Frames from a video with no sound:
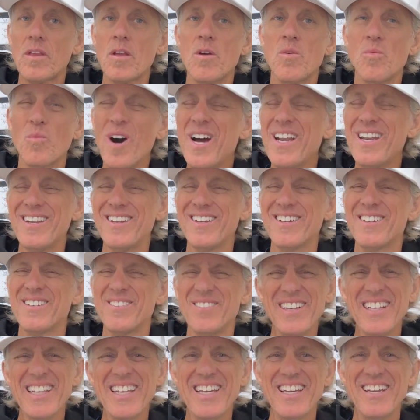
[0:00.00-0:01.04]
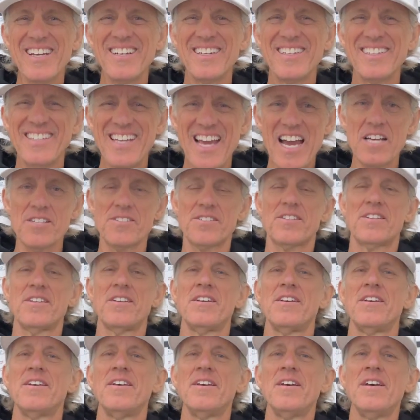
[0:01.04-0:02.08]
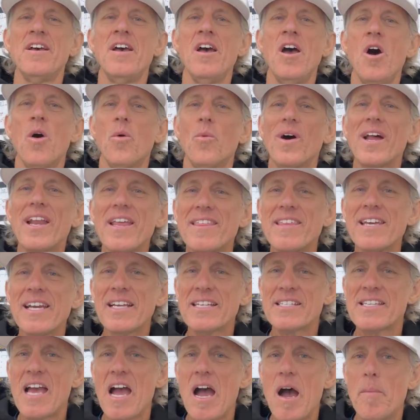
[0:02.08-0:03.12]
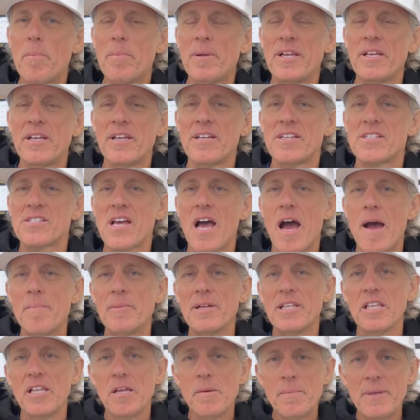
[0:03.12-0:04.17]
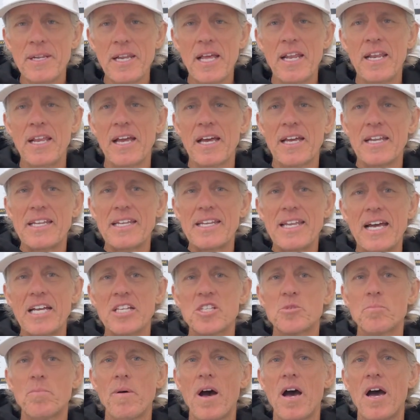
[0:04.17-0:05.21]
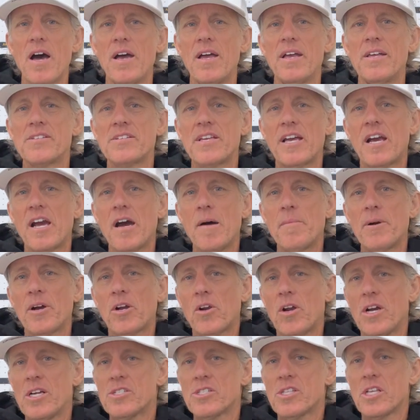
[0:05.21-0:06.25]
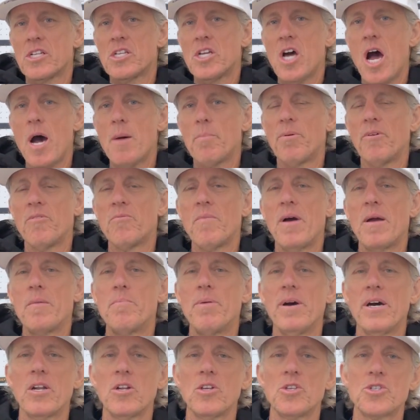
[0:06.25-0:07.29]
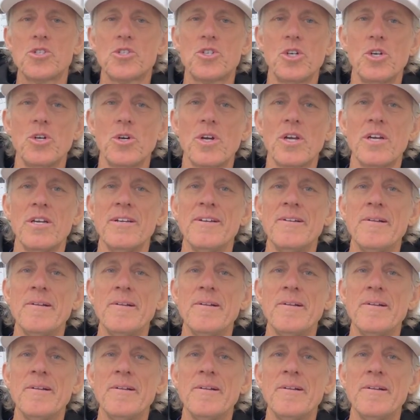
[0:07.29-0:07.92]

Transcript: What? Really? Yes. What I think is happening is I'm eliminating a dead spot as I come across the top of my pedal stroke.